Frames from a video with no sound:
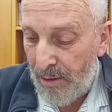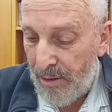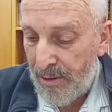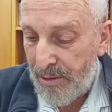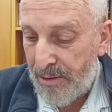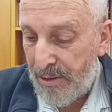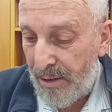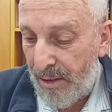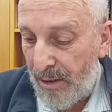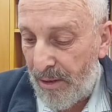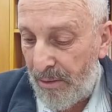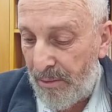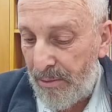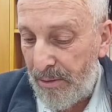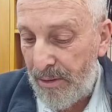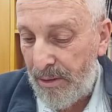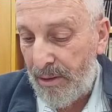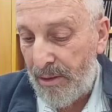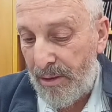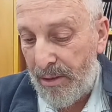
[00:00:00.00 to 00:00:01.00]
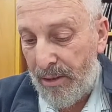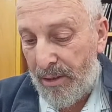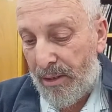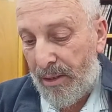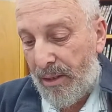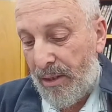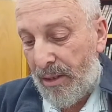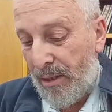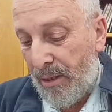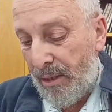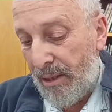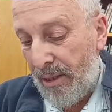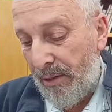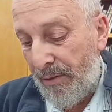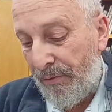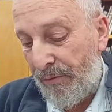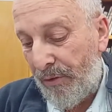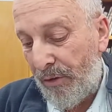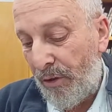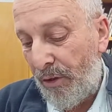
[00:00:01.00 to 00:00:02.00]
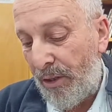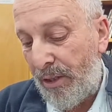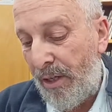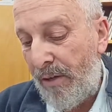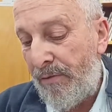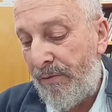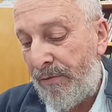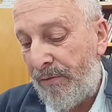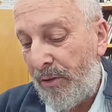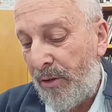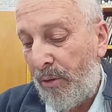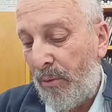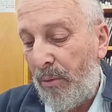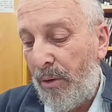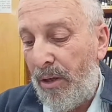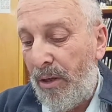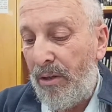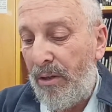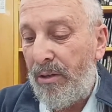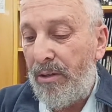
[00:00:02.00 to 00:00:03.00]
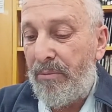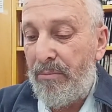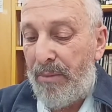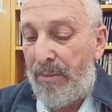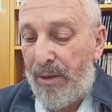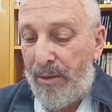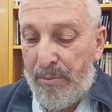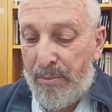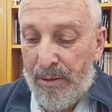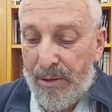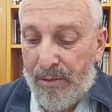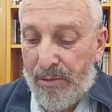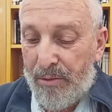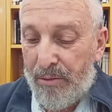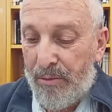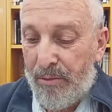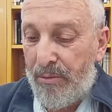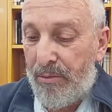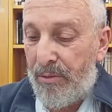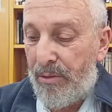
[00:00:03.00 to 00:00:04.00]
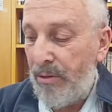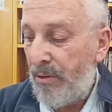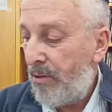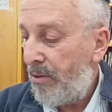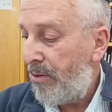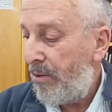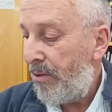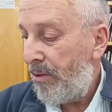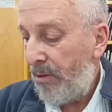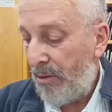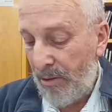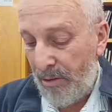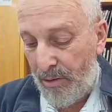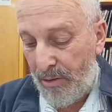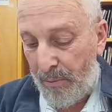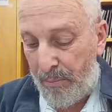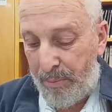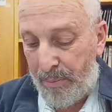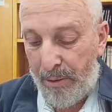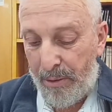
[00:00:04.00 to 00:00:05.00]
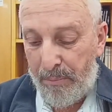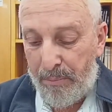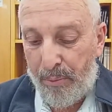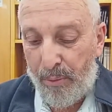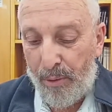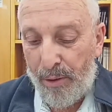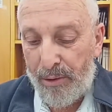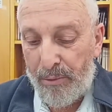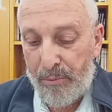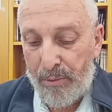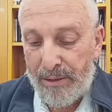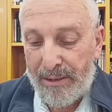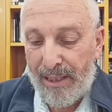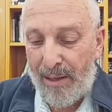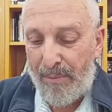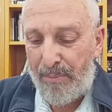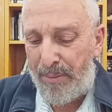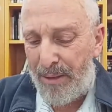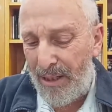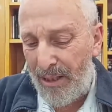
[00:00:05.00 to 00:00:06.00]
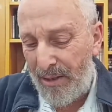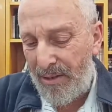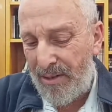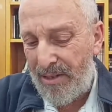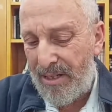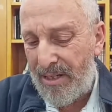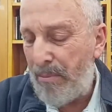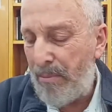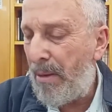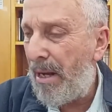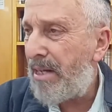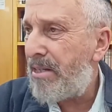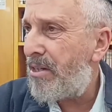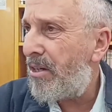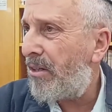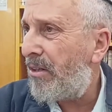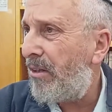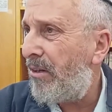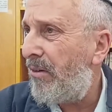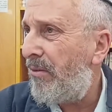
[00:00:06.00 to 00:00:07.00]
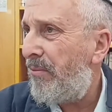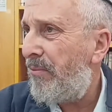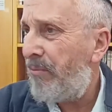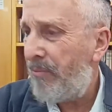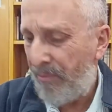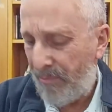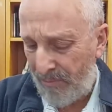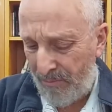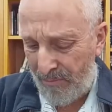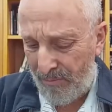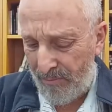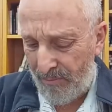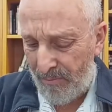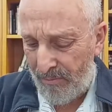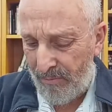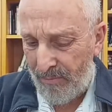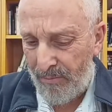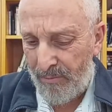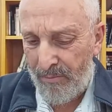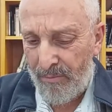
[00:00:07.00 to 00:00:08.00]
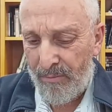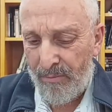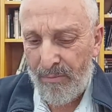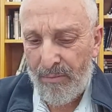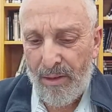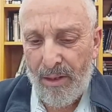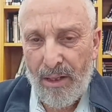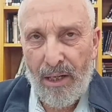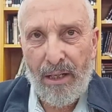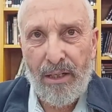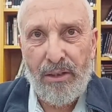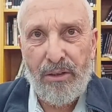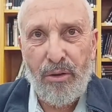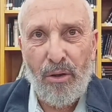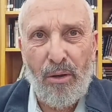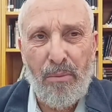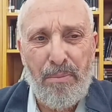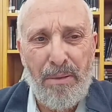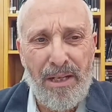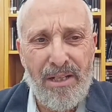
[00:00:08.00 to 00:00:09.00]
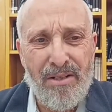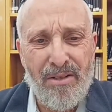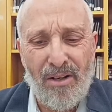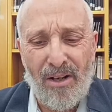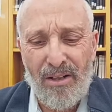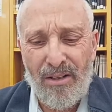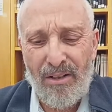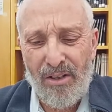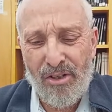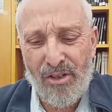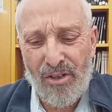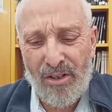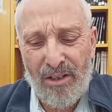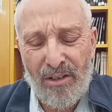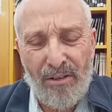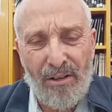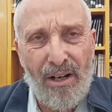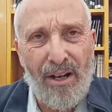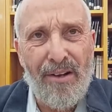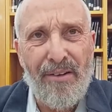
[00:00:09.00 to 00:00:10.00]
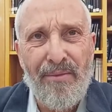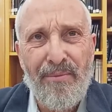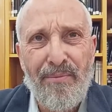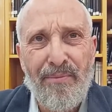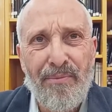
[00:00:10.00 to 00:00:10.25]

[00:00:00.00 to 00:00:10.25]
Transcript: So if we're looking for a word maybe to pinpoint what's happening here, this is a massacre. And it's all based on Lashon Hara.